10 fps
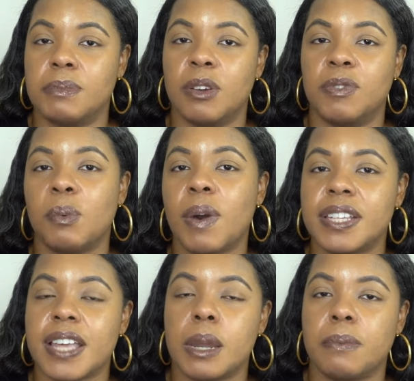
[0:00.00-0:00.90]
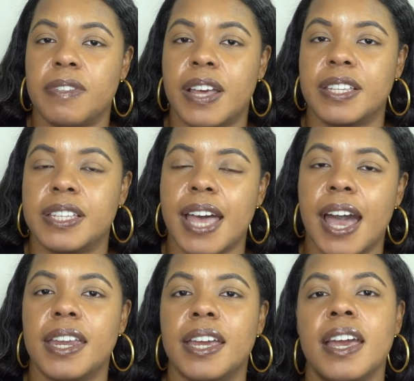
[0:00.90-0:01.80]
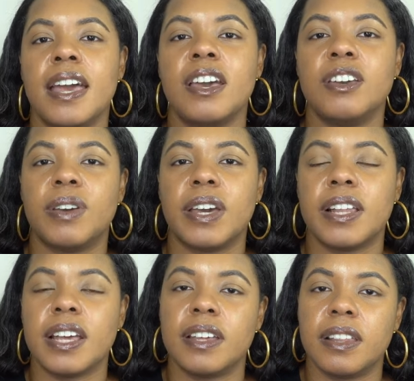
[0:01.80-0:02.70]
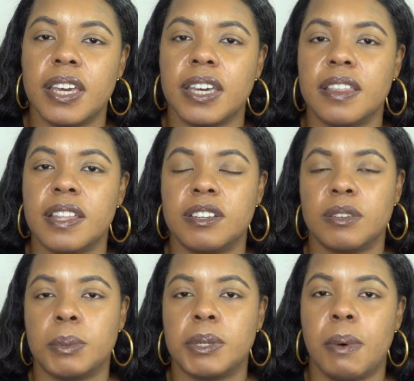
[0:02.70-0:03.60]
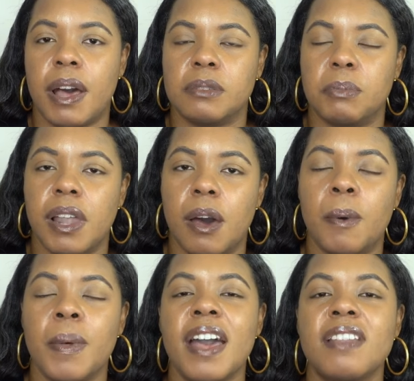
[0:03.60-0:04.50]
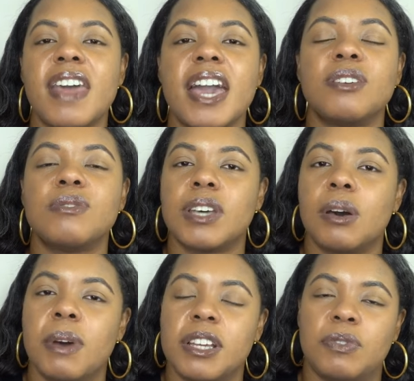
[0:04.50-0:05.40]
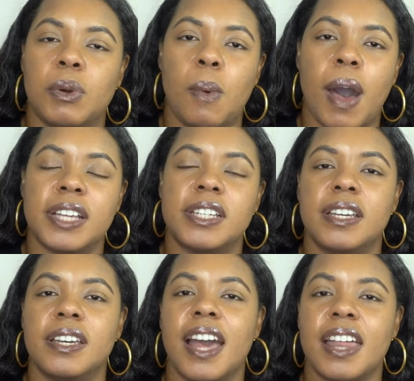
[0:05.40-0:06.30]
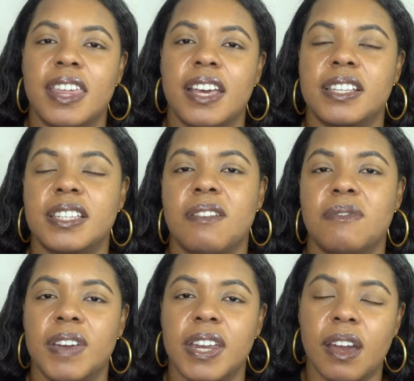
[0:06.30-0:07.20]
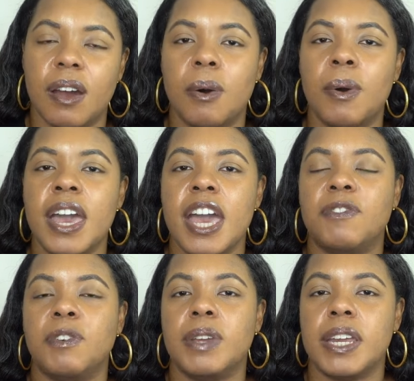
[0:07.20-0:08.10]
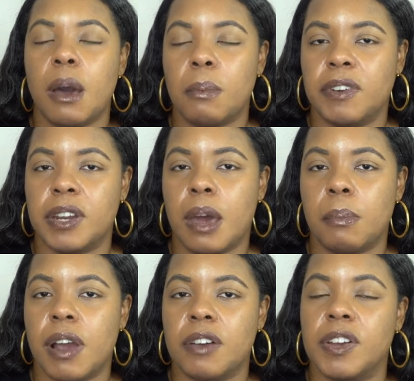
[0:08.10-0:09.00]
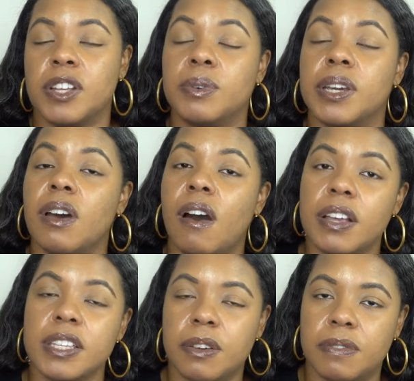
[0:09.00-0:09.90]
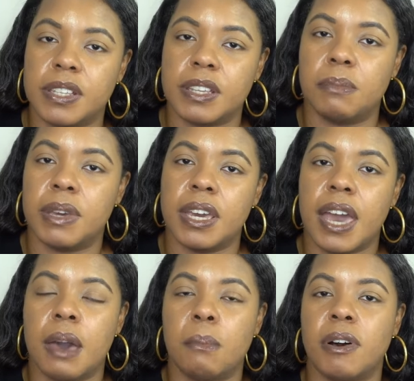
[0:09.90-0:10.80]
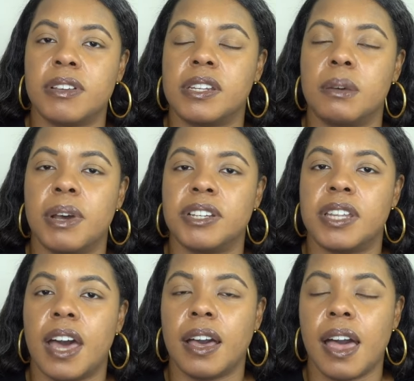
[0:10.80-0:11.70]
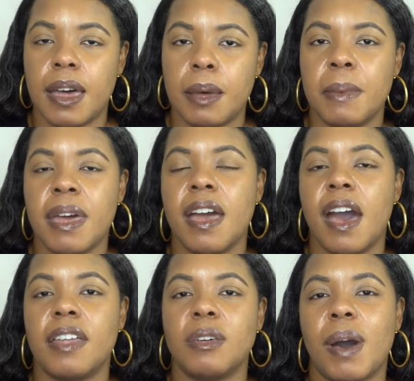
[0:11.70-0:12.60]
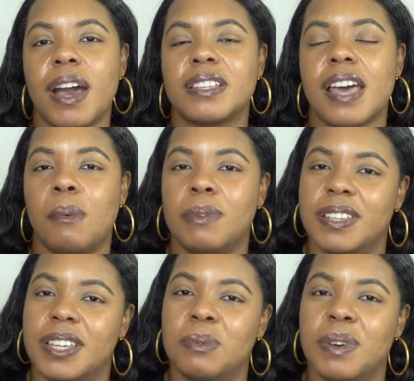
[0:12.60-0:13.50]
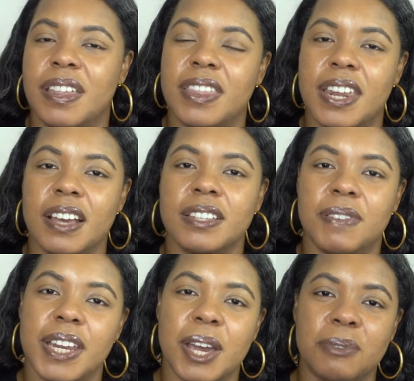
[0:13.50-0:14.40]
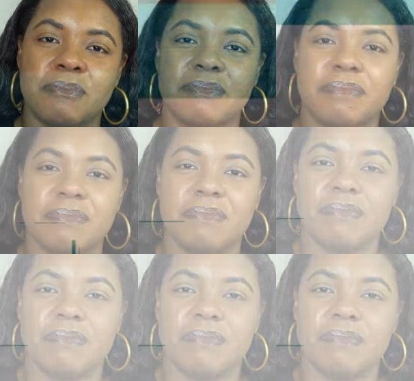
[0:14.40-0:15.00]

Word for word: So if you want to sign up for that society, you can click the link in the description box below. Thank you so much for watching this video. If you need help with your nonprofit, you can also visit me at bossonabudget.com. Otherwise, I will see you in the next video.